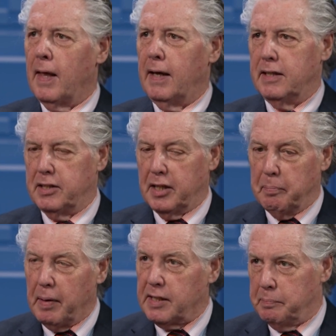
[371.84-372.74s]
Is it the
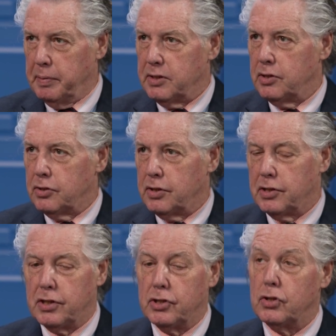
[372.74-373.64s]
best business
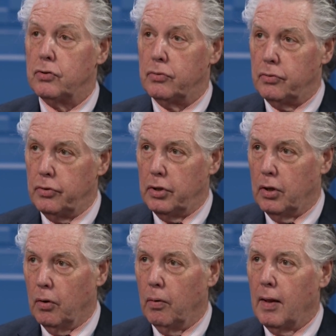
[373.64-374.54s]
decision?
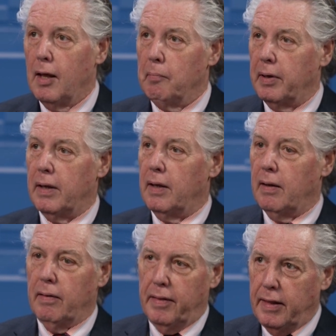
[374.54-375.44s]
No. But
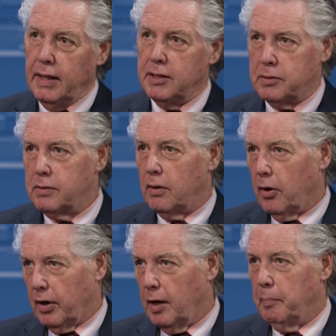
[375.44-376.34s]
these
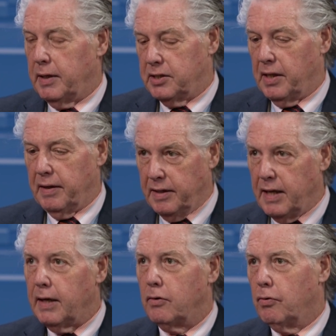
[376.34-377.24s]
are companies that
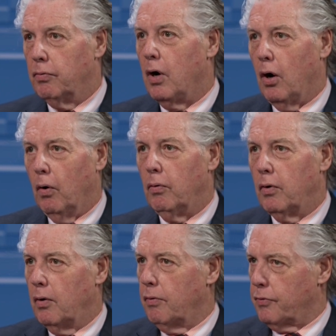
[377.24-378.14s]
did grow
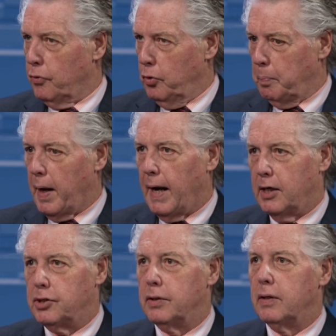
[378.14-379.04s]
through
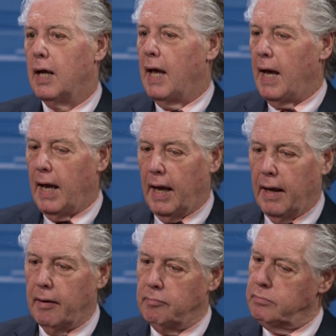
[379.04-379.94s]
passion
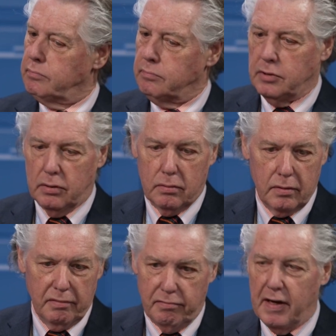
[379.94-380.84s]
and,
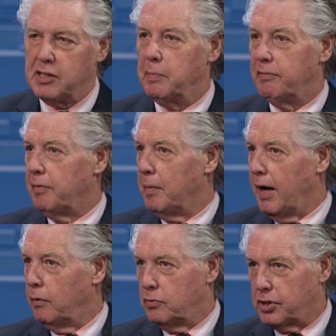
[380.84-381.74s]
investment from
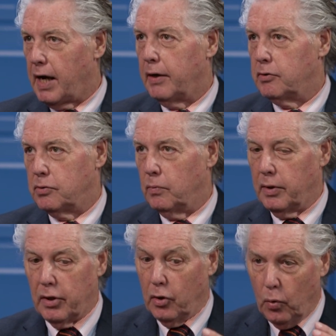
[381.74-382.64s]
outsiders and
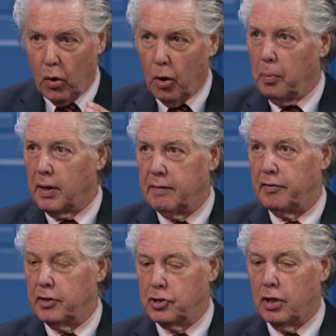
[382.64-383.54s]
whatnot who all believe
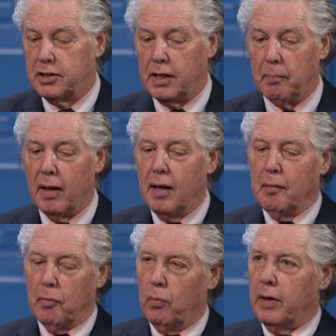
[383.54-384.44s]
in this concept.
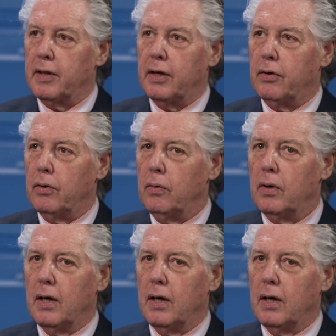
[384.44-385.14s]
But what did they do?